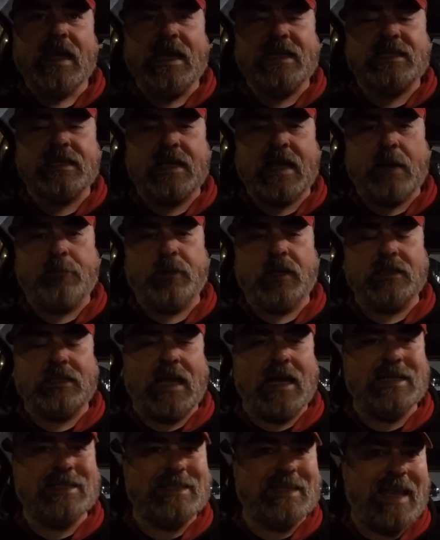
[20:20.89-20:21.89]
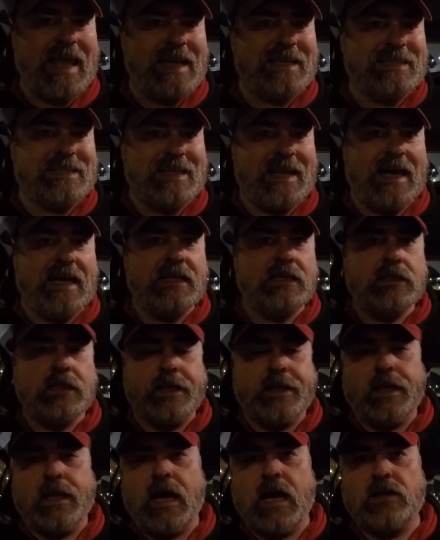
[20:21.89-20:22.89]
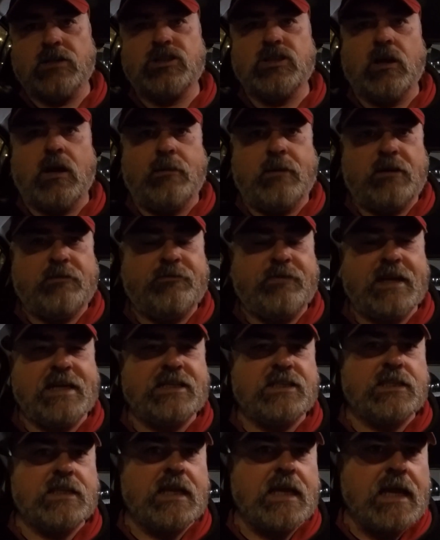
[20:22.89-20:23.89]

It's a couple of days later than the last time I fished.